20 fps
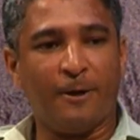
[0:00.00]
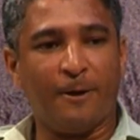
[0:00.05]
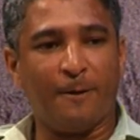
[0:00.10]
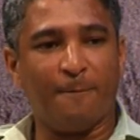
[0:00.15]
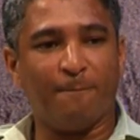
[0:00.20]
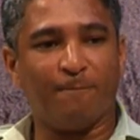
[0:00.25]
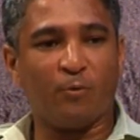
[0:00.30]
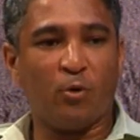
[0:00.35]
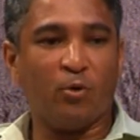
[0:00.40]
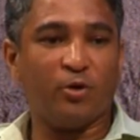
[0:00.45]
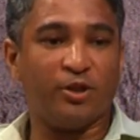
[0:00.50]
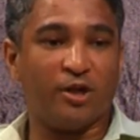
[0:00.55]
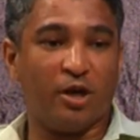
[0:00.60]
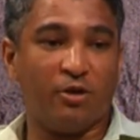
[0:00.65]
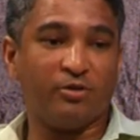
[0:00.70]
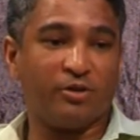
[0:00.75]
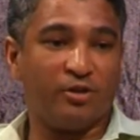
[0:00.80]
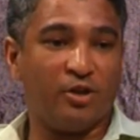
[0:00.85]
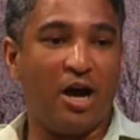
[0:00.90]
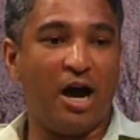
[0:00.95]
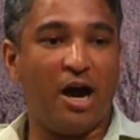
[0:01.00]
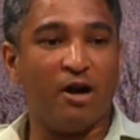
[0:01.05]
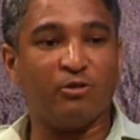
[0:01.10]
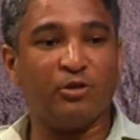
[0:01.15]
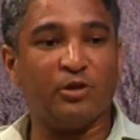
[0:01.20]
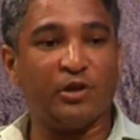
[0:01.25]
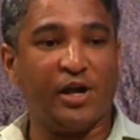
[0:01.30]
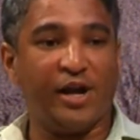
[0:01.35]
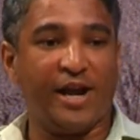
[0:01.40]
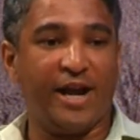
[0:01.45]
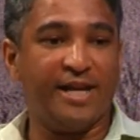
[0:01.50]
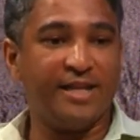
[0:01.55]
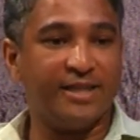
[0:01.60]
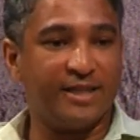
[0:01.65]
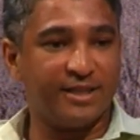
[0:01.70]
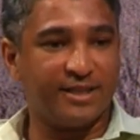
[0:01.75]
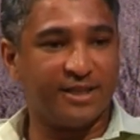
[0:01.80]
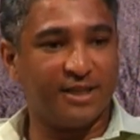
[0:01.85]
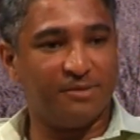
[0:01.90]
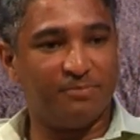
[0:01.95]
or don't know how to create a
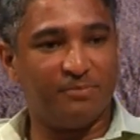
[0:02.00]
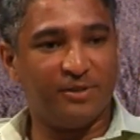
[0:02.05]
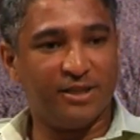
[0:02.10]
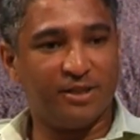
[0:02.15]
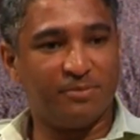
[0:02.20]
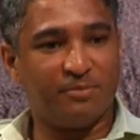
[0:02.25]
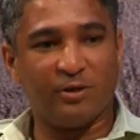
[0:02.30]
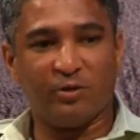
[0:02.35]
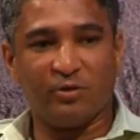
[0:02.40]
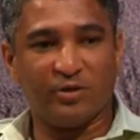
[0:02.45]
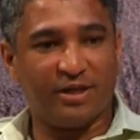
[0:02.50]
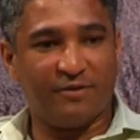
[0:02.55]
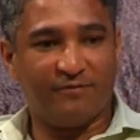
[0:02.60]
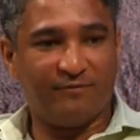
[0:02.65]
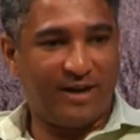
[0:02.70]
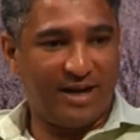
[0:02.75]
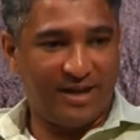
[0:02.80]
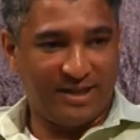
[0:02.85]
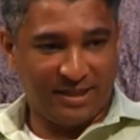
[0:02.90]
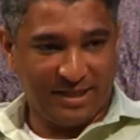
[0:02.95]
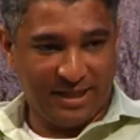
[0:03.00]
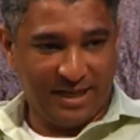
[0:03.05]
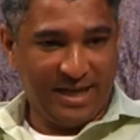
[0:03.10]
surplus, because I find